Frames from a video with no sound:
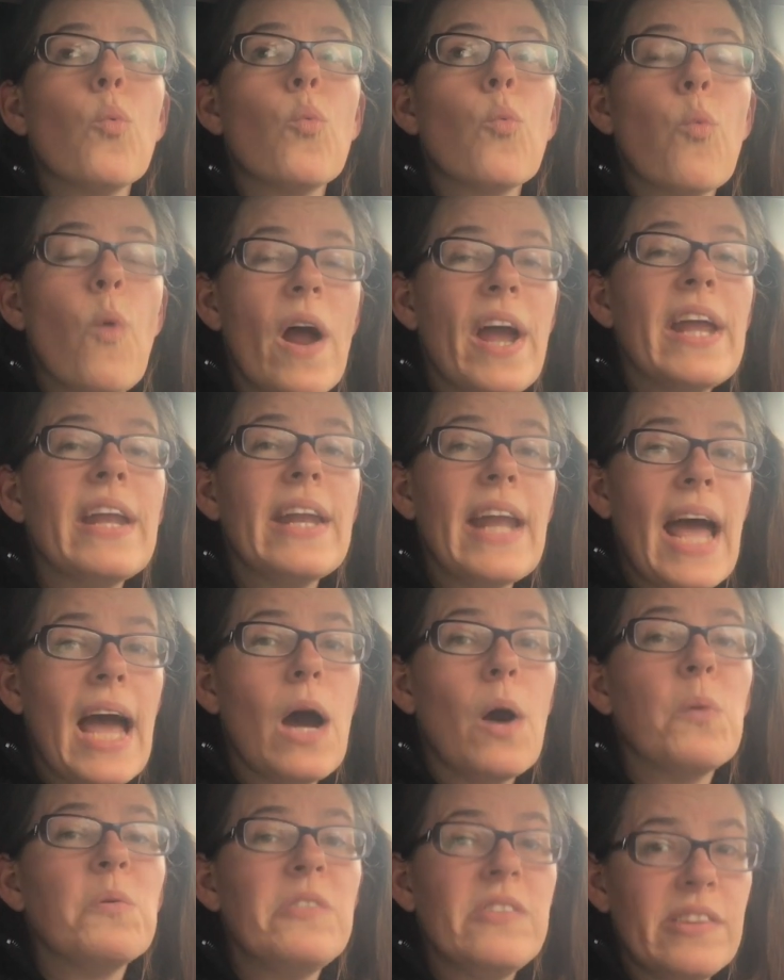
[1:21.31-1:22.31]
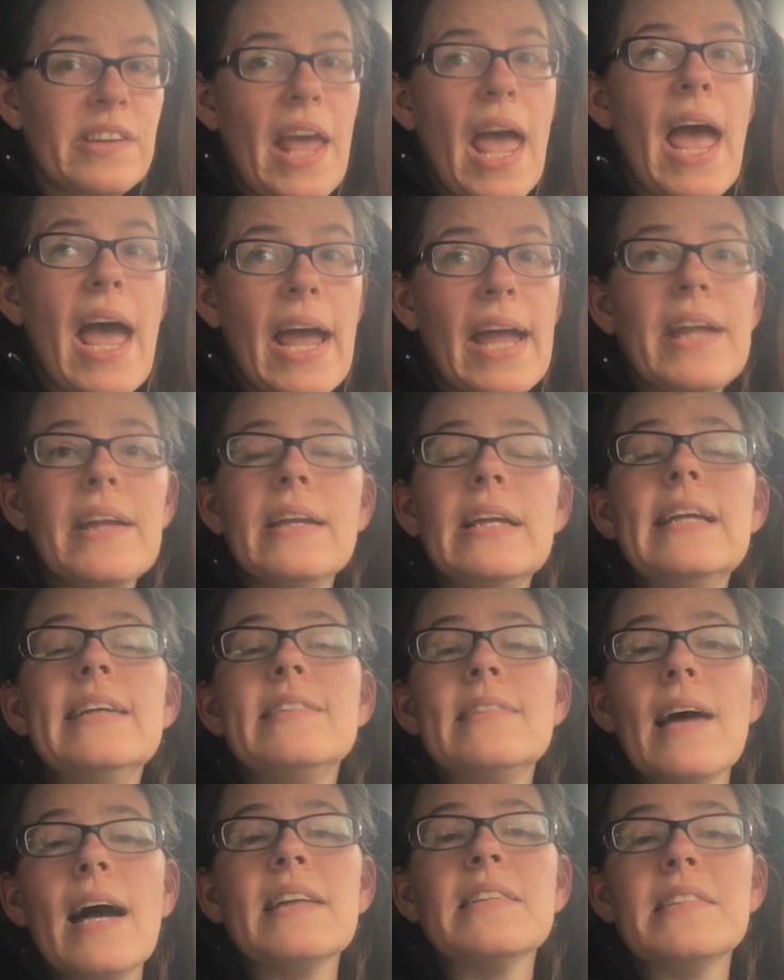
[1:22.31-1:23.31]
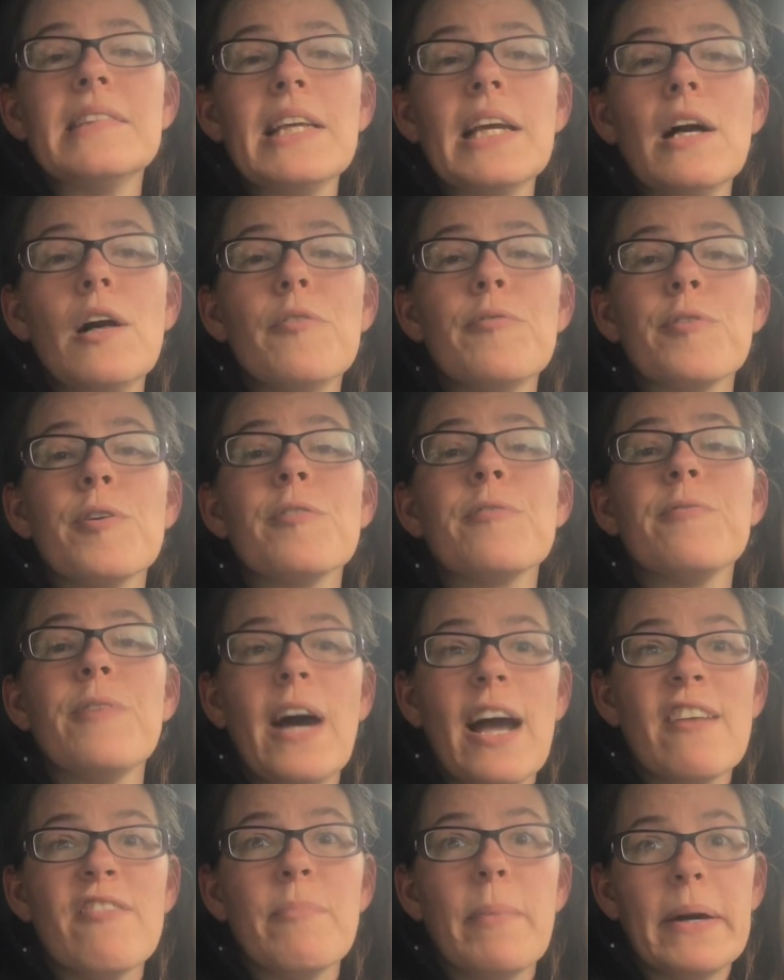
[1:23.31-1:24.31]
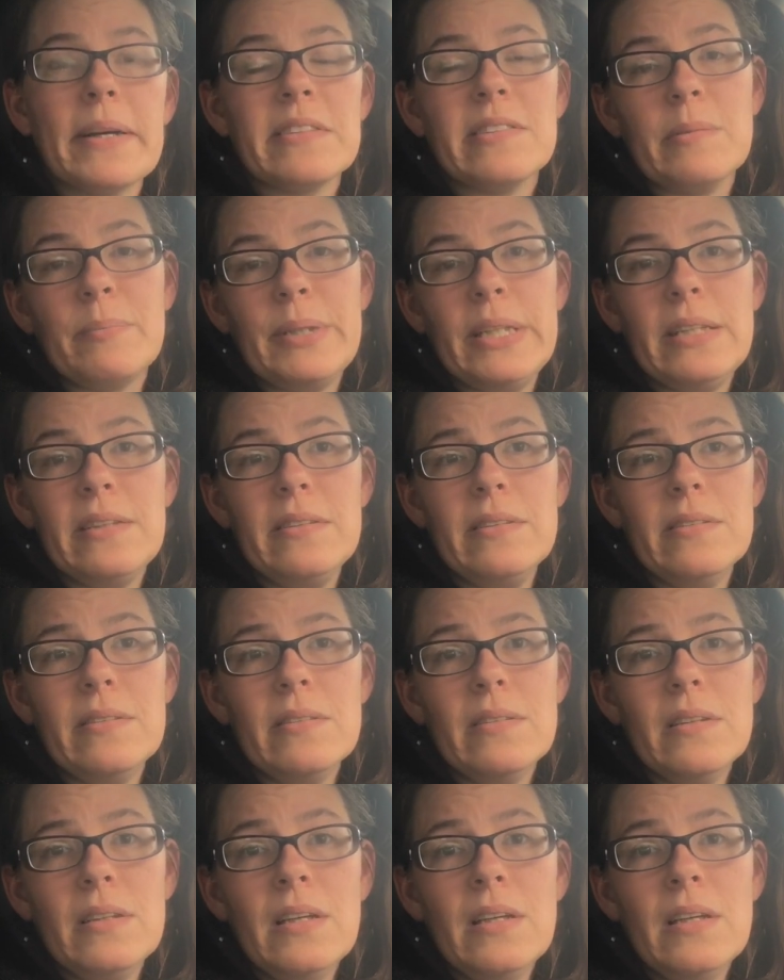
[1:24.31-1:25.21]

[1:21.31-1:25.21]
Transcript: Right now, today, it's on sale for $5 a piece.